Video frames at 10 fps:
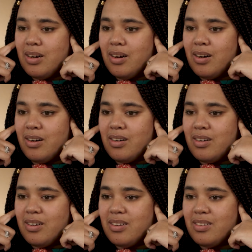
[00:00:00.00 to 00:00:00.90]

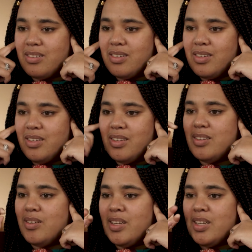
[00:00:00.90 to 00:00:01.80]

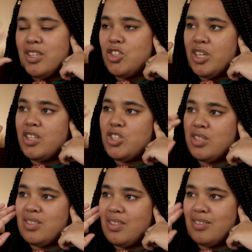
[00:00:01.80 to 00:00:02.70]
and change
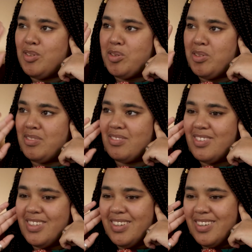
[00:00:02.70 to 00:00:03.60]
it in, you know,
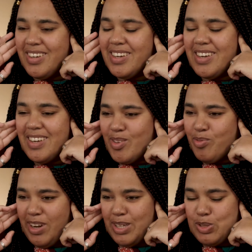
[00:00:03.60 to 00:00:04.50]
in a
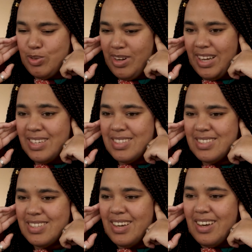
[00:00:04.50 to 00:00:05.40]
flash of light.
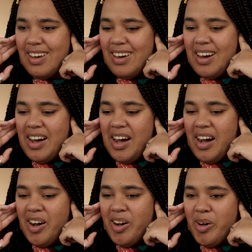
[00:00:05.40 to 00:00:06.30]

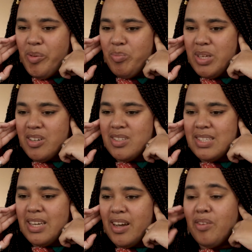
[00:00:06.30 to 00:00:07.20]
Because
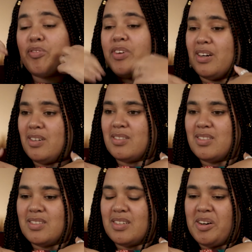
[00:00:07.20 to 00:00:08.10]
then I felt
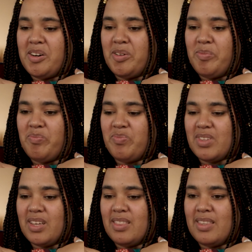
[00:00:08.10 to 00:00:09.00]

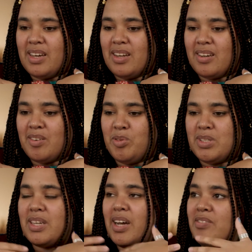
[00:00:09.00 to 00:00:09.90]
that we
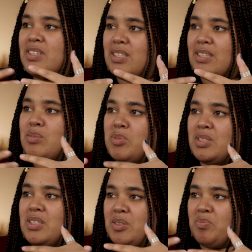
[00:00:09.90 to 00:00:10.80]
didn't have this
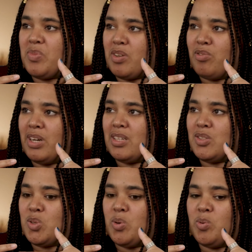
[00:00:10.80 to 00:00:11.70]
intimacy,
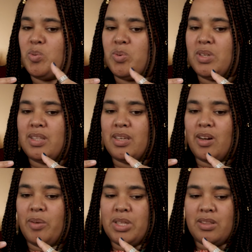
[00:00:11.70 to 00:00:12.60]
right? So
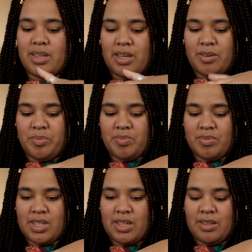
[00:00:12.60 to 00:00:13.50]

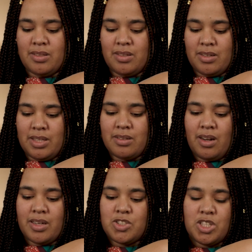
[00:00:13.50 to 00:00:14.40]
in the
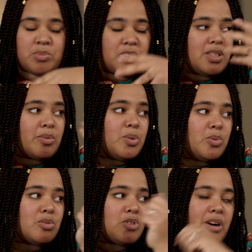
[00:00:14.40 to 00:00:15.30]
last chapter that we
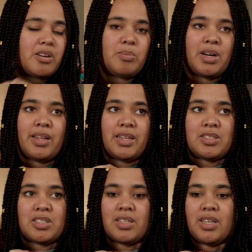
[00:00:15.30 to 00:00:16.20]
will talk about
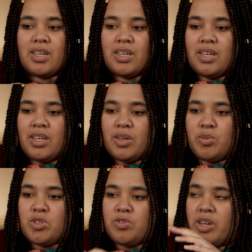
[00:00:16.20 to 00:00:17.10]
later, it
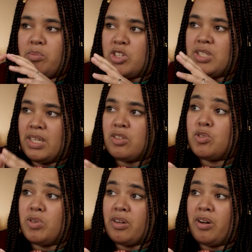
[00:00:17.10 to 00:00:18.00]
was very much
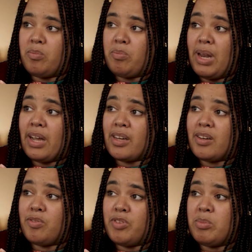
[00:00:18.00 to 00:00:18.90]
centering on Black
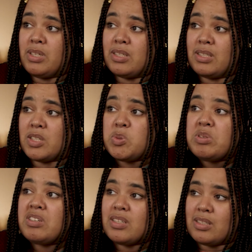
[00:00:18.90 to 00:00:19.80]
feminist
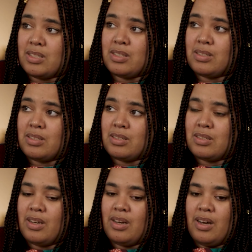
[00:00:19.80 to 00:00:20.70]

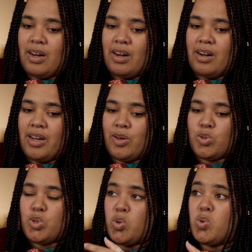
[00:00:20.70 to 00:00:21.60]
experiences, and
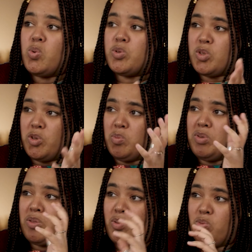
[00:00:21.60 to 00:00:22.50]
also who was going to
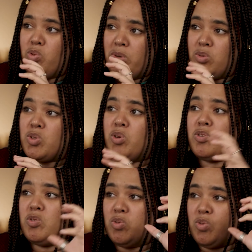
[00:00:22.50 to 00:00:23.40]
be in the room and who's going
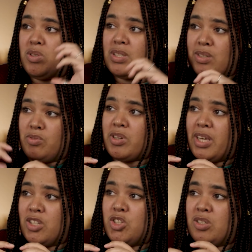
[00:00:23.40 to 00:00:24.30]
to do this
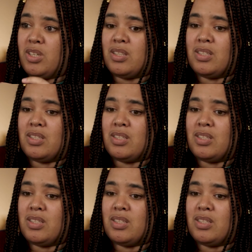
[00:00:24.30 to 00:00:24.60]
invocation and